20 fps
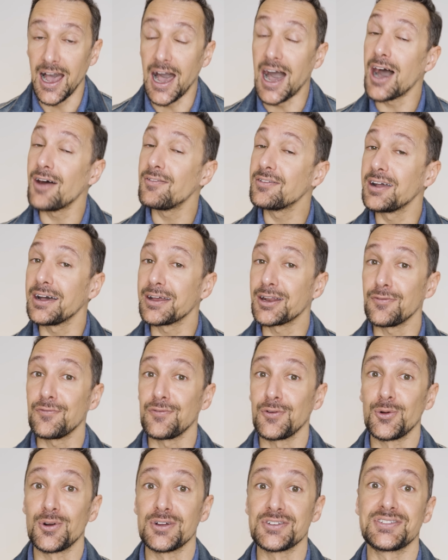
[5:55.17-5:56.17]
I've got a
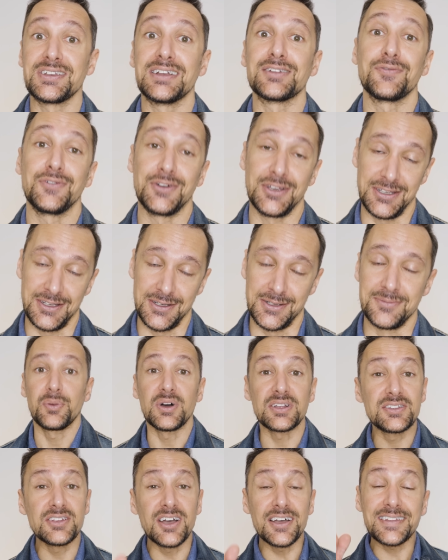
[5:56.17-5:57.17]
floral scent for you.
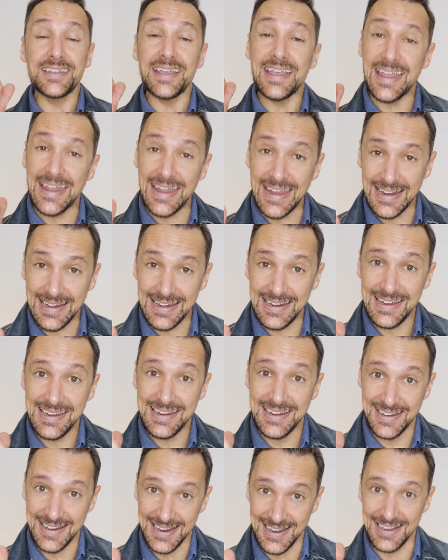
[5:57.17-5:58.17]
But not
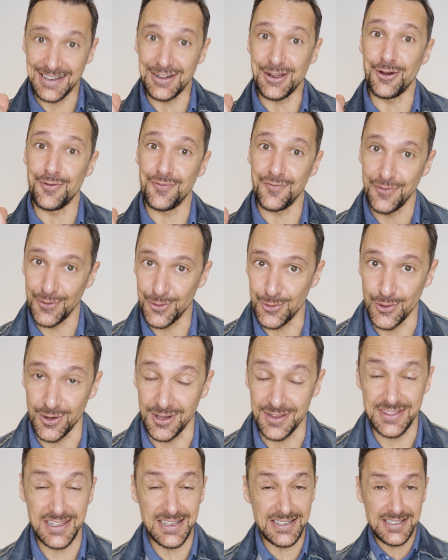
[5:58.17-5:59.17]
any kind of
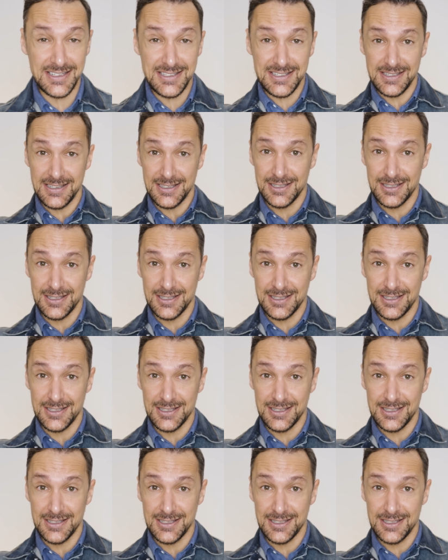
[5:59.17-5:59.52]
floral. This is